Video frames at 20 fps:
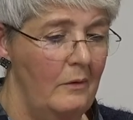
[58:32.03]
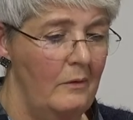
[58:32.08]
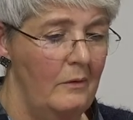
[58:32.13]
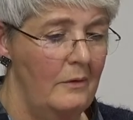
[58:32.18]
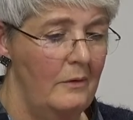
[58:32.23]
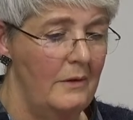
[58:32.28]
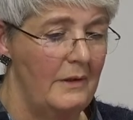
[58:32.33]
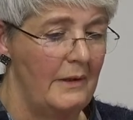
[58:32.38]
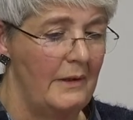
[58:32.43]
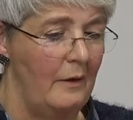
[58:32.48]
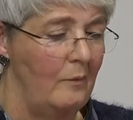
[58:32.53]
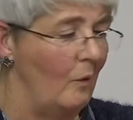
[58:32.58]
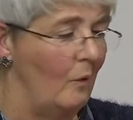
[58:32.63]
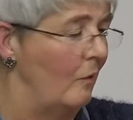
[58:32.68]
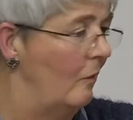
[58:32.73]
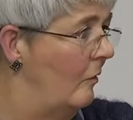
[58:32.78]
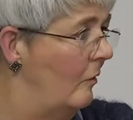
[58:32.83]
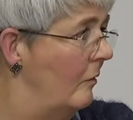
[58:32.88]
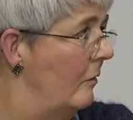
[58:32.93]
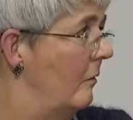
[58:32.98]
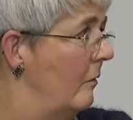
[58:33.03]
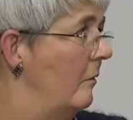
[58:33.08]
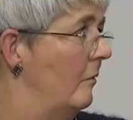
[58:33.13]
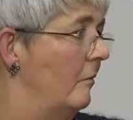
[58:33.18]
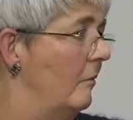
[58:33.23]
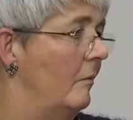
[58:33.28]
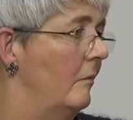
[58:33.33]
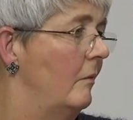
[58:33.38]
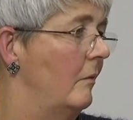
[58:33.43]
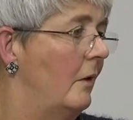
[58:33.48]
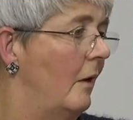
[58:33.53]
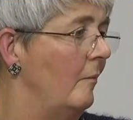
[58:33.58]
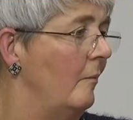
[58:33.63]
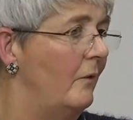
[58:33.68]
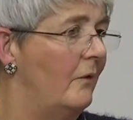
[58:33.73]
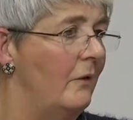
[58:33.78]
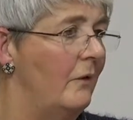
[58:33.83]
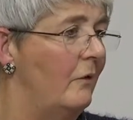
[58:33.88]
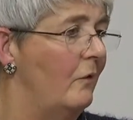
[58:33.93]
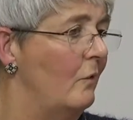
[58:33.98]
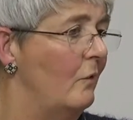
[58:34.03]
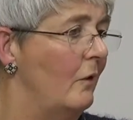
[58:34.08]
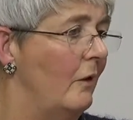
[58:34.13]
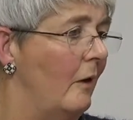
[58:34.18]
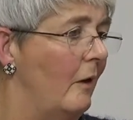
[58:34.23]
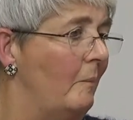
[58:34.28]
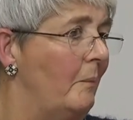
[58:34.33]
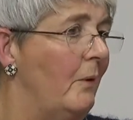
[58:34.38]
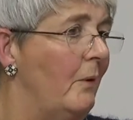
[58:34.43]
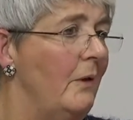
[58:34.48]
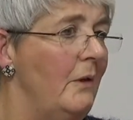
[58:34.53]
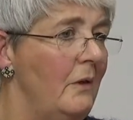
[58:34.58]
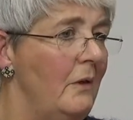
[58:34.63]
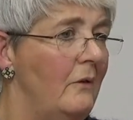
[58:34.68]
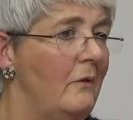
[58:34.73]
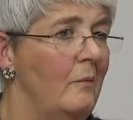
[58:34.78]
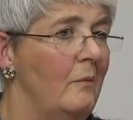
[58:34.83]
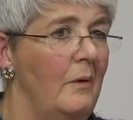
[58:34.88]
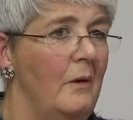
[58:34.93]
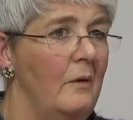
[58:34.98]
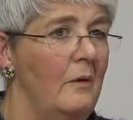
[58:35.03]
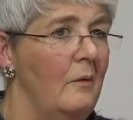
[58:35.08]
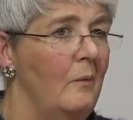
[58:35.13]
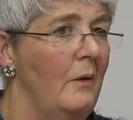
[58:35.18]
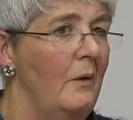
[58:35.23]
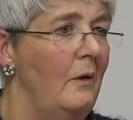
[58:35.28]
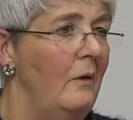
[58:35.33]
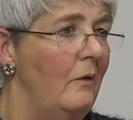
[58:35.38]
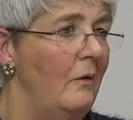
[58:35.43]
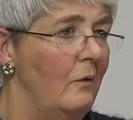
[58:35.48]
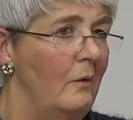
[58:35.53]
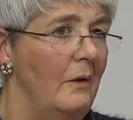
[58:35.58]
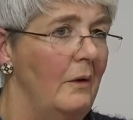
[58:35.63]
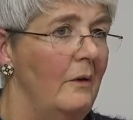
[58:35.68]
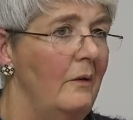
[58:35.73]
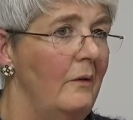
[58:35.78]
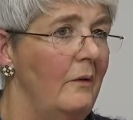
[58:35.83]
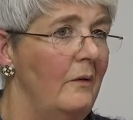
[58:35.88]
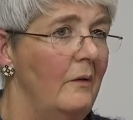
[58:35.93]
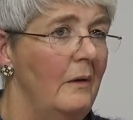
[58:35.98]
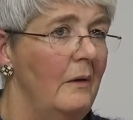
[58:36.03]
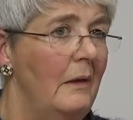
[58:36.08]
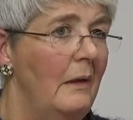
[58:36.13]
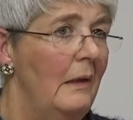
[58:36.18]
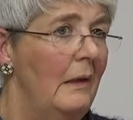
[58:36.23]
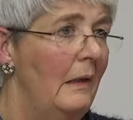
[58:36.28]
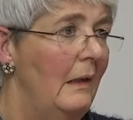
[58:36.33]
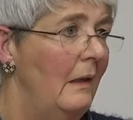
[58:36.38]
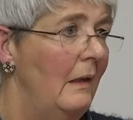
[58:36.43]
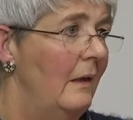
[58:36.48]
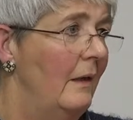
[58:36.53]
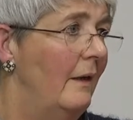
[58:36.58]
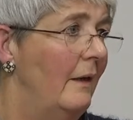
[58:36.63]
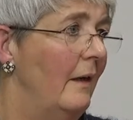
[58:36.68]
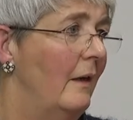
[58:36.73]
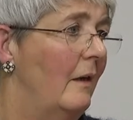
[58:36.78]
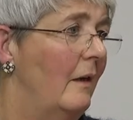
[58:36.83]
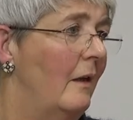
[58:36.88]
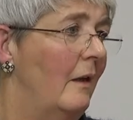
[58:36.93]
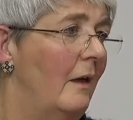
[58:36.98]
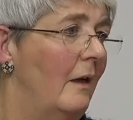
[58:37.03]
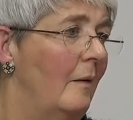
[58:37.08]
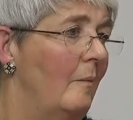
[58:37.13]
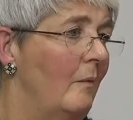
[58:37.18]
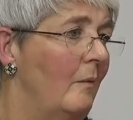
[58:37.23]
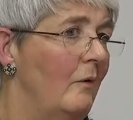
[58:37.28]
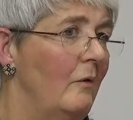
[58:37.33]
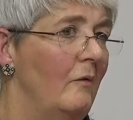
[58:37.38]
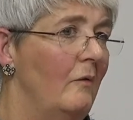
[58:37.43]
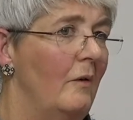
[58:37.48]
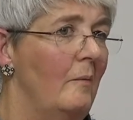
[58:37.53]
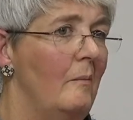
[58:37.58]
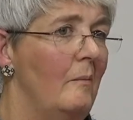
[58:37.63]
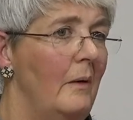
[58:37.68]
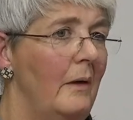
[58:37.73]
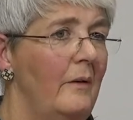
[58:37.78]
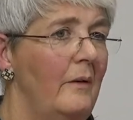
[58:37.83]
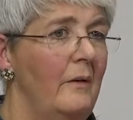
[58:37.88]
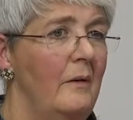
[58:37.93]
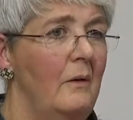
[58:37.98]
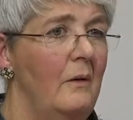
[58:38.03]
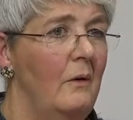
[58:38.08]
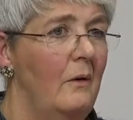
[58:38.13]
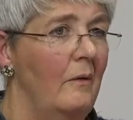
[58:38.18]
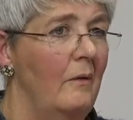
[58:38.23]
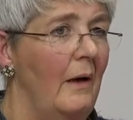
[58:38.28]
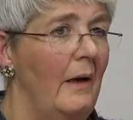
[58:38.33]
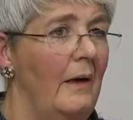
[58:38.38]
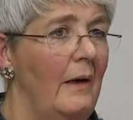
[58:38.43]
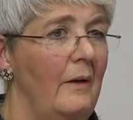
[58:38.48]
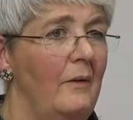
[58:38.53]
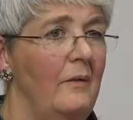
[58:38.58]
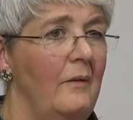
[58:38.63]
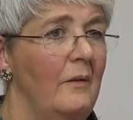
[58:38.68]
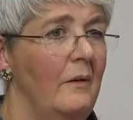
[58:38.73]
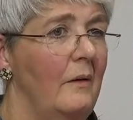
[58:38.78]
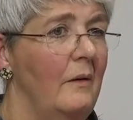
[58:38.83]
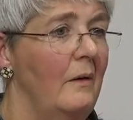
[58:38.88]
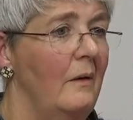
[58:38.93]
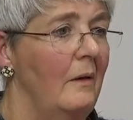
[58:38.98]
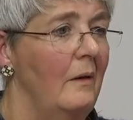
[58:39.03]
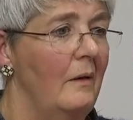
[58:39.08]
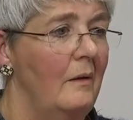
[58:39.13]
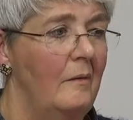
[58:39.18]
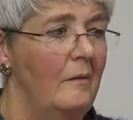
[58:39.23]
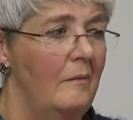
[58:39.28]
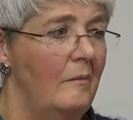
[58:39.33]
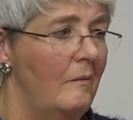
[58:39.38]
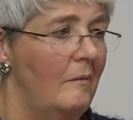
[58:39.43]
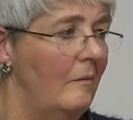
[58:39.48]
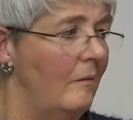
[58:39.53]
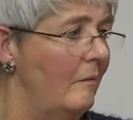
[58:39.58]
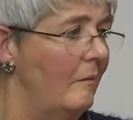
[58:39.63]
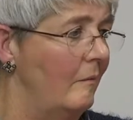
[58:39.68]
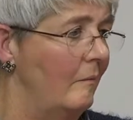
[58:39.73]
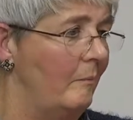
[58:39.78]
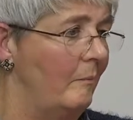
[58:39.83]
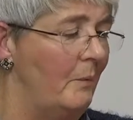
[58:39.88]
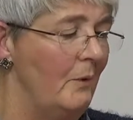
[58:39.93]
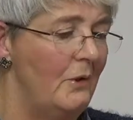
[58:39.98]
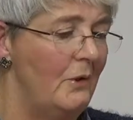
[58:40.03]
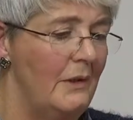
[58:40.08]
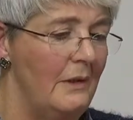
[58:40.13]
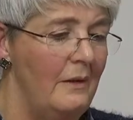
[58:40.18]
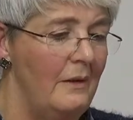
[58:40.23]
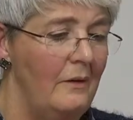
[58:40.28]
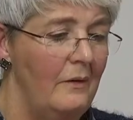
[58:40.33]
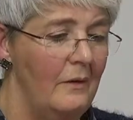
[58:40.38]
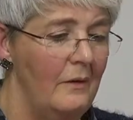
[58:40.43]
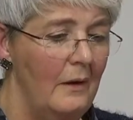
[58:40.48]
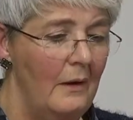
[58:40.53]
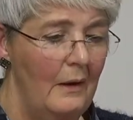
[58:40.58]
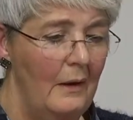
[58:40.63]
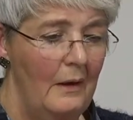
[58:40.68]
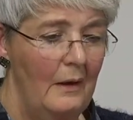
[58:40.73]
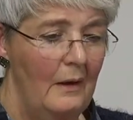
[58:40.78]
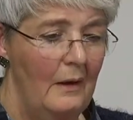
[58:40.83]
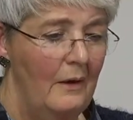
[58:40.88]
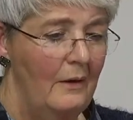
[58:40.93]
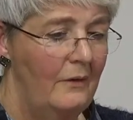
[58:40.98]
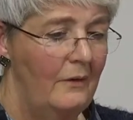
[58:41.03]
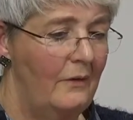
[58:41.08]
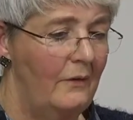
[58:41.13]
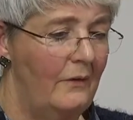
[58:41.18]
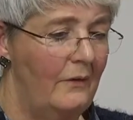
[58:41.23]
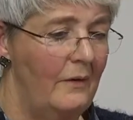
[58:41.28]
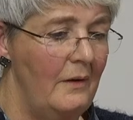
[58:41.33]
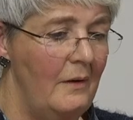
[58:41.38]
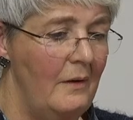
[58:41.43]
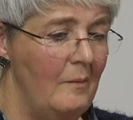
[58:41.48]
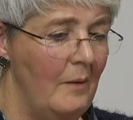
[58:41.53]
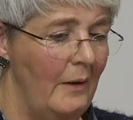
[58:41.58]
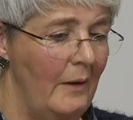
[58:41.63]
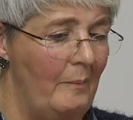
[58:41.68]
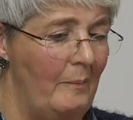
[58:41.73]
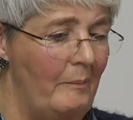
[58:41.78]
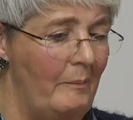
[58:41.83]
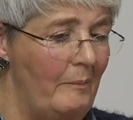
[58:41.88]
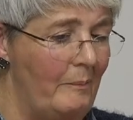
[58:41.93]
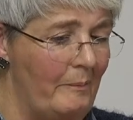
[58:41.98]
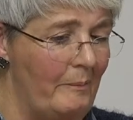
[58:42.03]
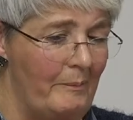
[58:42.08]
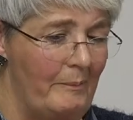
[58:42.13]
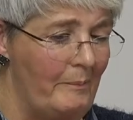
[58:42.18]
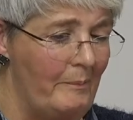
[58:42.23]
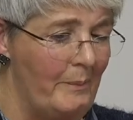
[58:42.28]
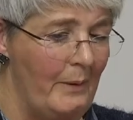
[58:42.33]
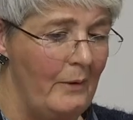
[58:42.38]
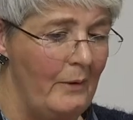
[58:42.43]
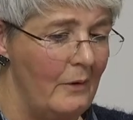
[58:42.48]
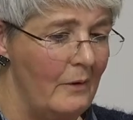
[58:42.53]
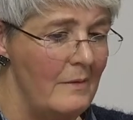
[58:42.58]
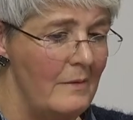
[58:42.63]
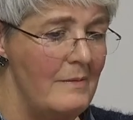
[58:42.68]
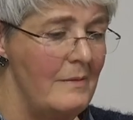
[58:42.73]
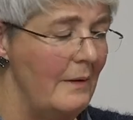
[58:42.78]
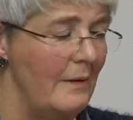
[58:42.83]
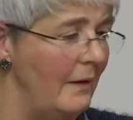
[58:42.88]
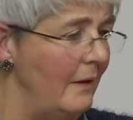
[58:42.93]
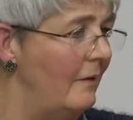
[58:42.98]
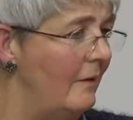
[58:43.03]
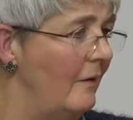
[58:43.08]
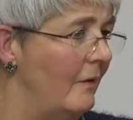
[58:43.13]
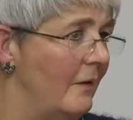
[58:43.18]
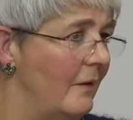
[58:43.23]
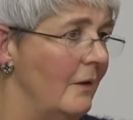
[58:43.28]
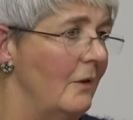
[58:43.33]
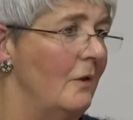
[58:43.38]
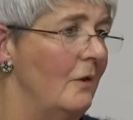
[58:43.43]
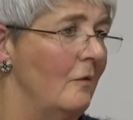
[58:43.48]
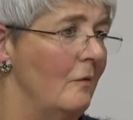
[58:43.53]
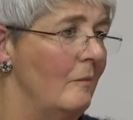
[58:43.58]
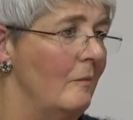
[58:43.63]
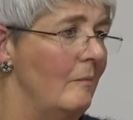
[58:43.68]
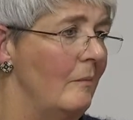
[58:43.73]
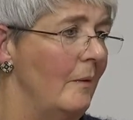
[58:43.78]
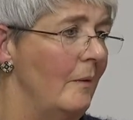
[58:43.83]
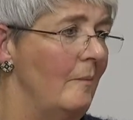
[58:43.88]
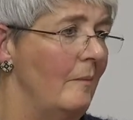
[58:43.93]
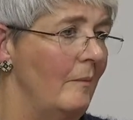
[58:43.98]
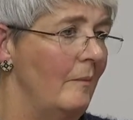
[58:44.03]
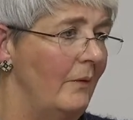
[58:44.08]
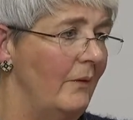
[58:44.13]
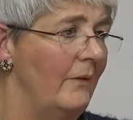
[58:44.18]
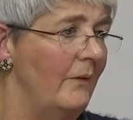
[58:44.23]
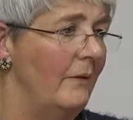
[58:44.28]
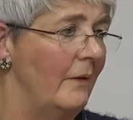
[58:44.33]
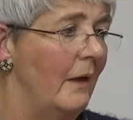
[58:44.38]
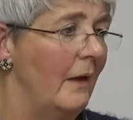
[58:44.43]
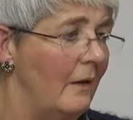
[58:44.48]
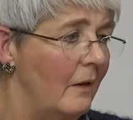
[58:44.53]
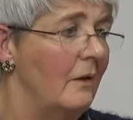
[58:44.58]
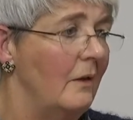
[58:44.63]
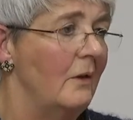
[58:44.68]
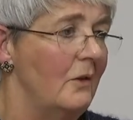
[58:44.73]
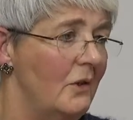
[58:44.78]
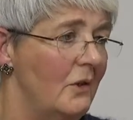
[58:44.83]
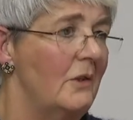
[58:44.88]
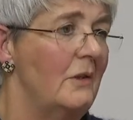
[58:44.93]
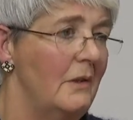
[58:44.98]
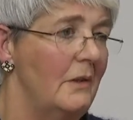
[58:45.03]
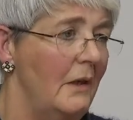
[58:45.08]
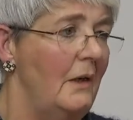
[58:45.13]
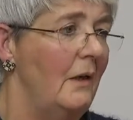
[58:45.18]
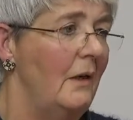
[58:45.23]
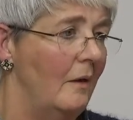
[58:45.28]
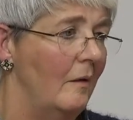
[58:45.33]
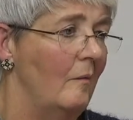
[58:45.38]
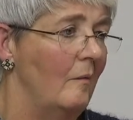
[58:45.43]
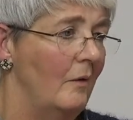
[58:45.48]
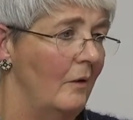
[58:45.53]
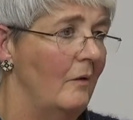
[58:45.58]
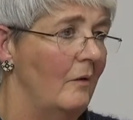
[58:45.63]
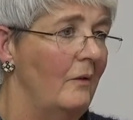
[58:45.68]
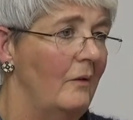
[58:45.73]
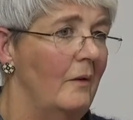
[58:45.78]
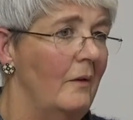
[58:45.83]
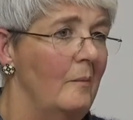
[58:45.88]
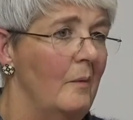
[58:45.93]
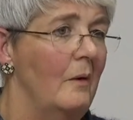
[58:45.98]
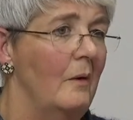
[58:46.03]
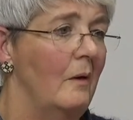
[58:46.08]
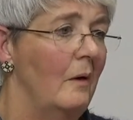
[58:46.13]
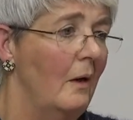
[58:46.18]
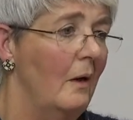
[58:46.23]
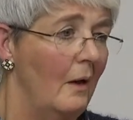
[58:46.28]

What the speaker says: said, well, come to the door and I'll point you to where the window is. And I clambered over mud and grass and bushes to see my poor 96-year-old mum standing shaking with her Zimmer,